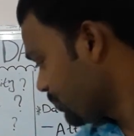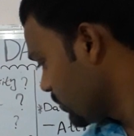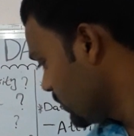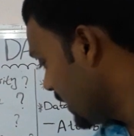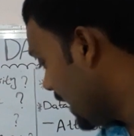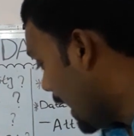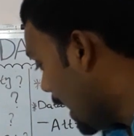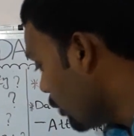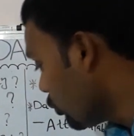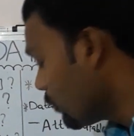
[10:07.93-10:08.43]

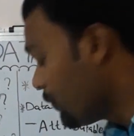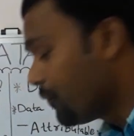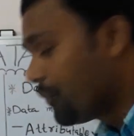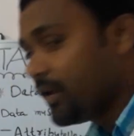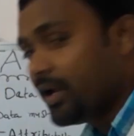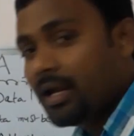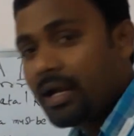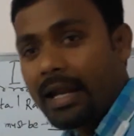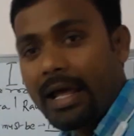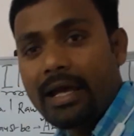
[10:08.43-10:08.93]
They have to
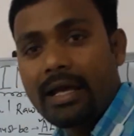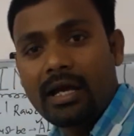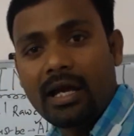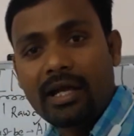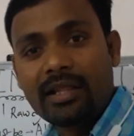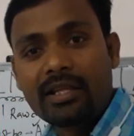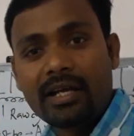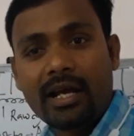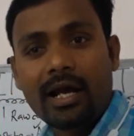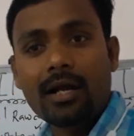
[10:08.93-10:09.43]
feel like
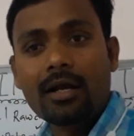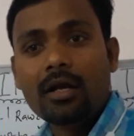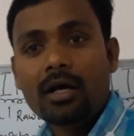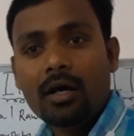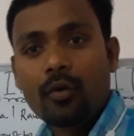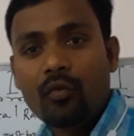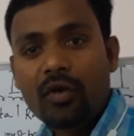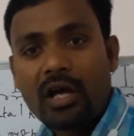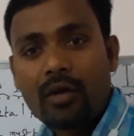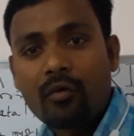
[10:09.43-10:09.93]
ethical.
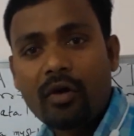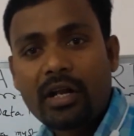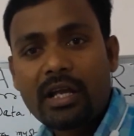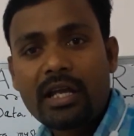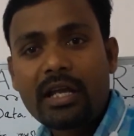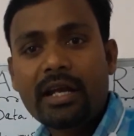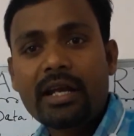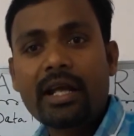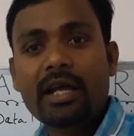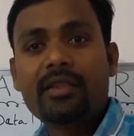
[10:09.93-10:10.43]
We are
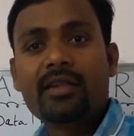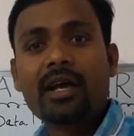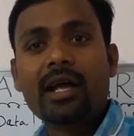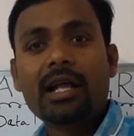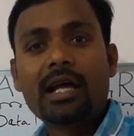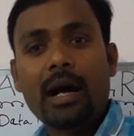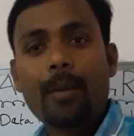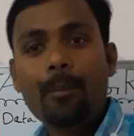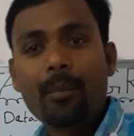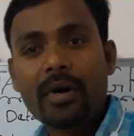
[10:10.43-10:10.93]
working in an ethical
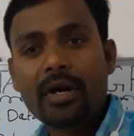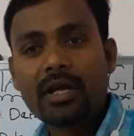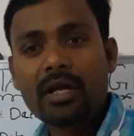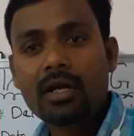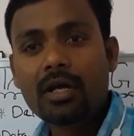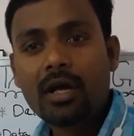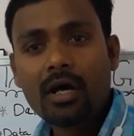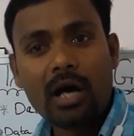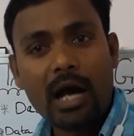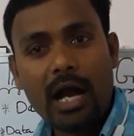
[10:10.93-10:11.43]
company.